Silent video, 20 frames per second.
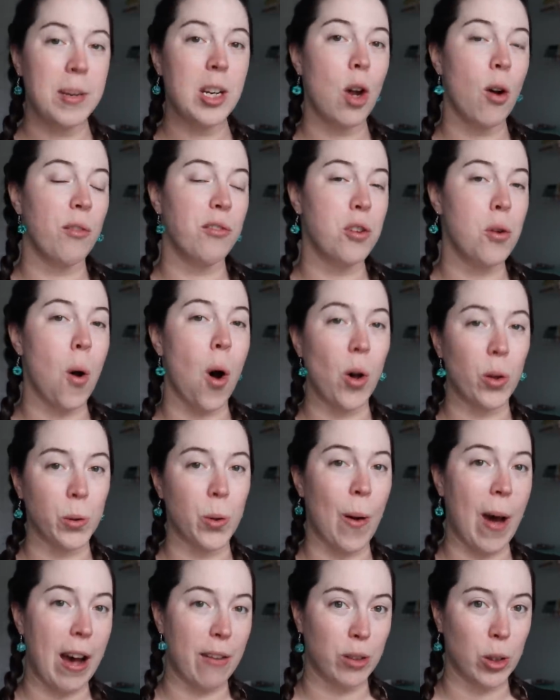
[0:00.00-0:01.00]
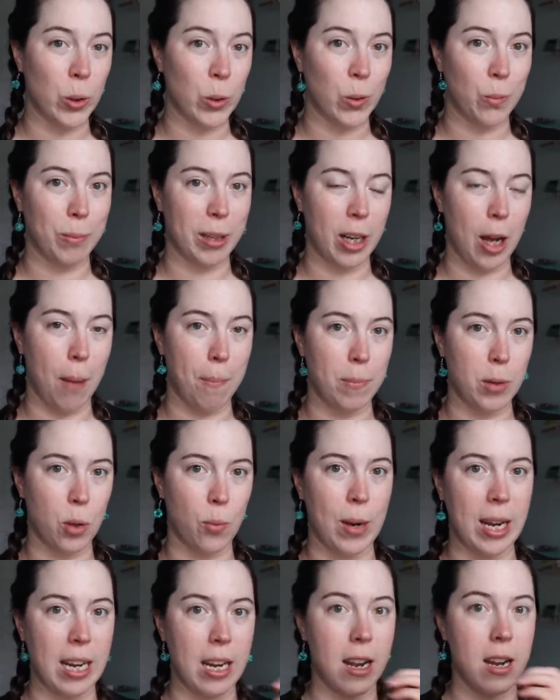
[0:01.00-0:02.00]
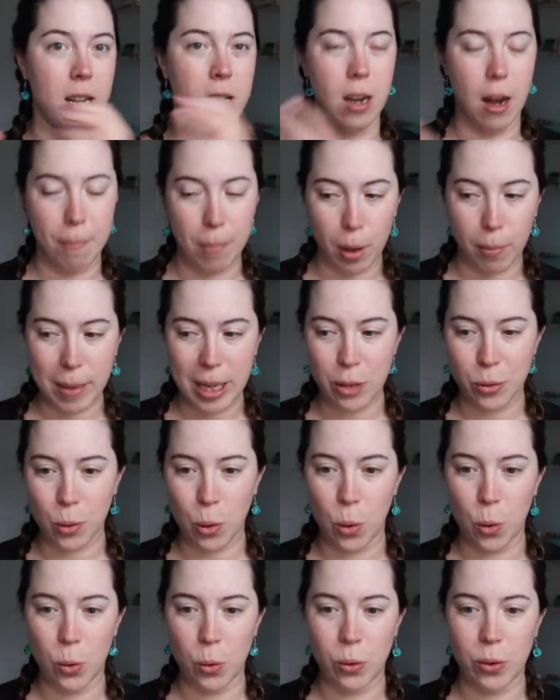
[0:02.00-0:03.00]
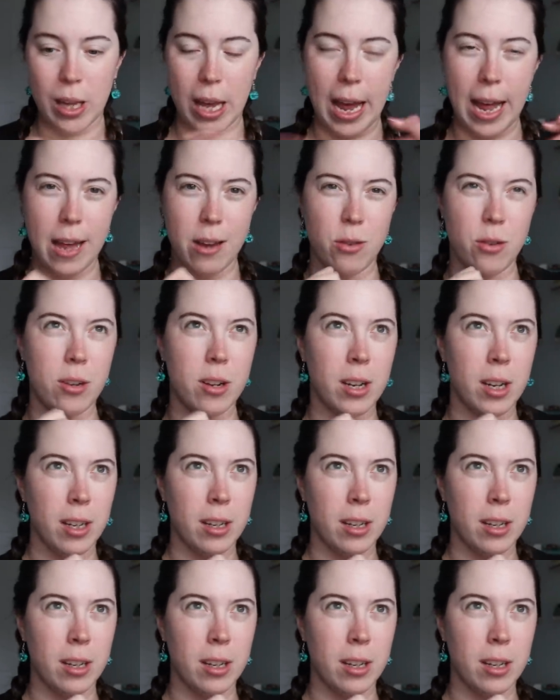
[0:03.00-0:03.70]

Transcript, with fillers: me know if you also have yours split up between number-based goals and